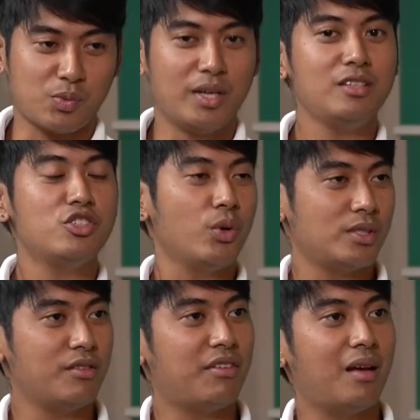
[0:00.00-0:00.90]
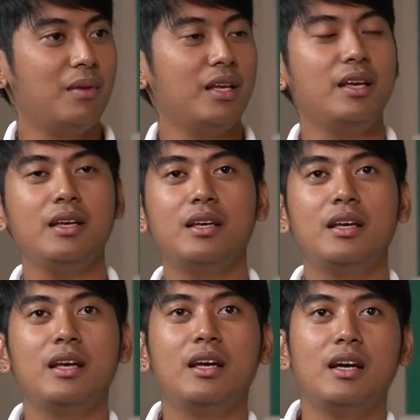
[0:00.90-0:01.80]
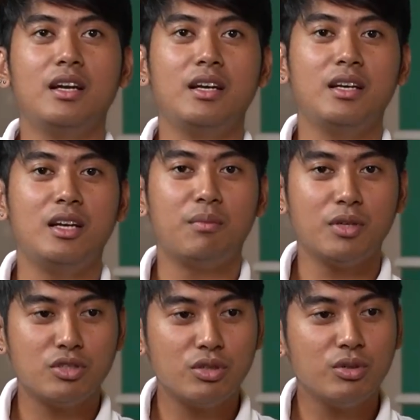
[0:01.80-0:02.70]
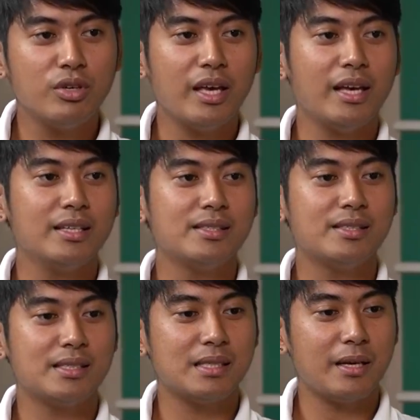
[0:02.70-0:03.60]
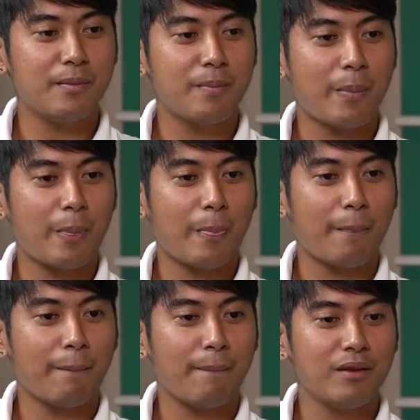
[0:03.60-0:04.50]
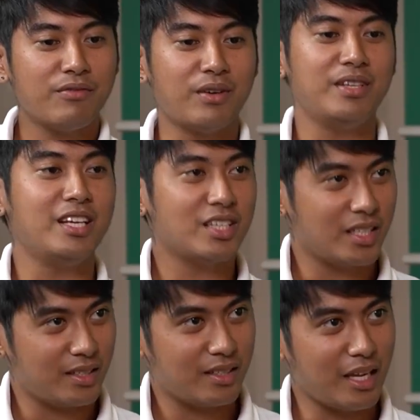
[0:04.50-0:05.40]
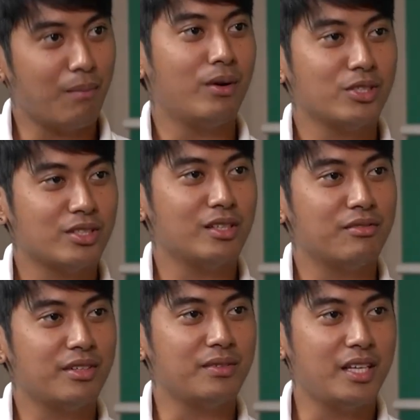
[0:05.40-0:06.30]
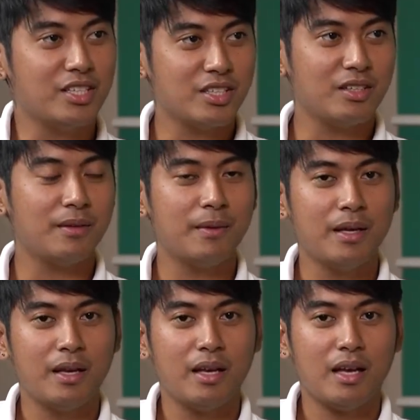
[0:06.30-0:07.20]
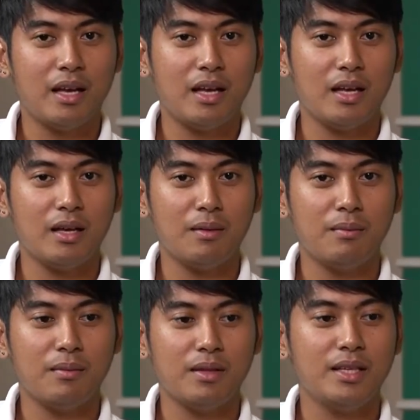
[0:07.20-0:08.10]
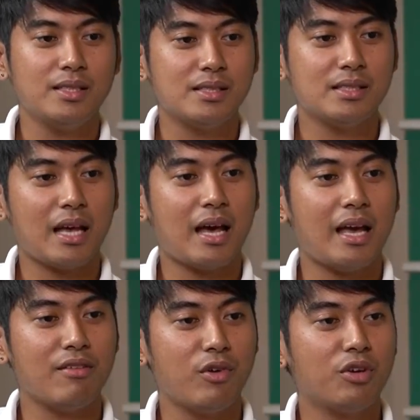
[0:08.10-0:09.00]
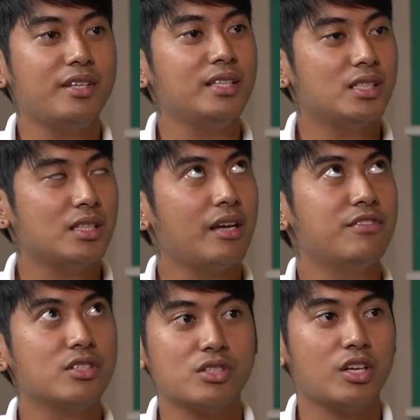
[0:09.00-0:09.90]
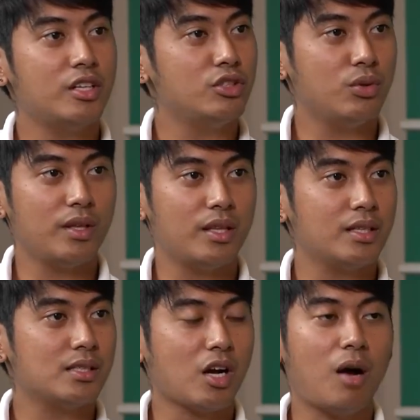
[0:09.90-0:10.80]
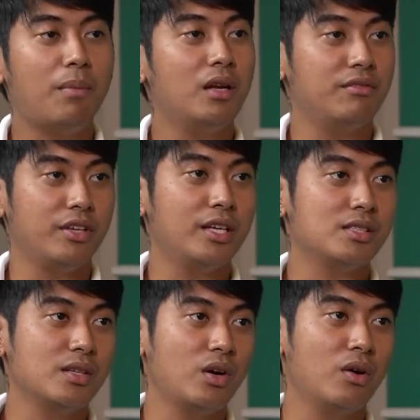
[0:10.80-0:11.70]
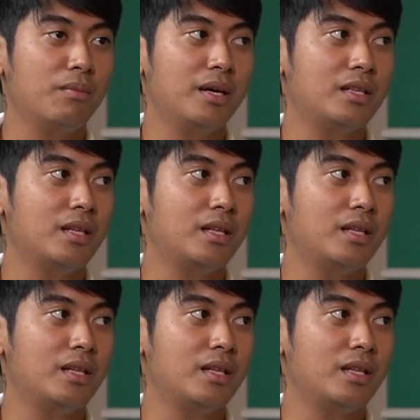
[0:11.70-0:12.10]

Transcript: one, chosen family. Number two is foundation, emotional foundation. This, I've just started doing this a couple of years ago, but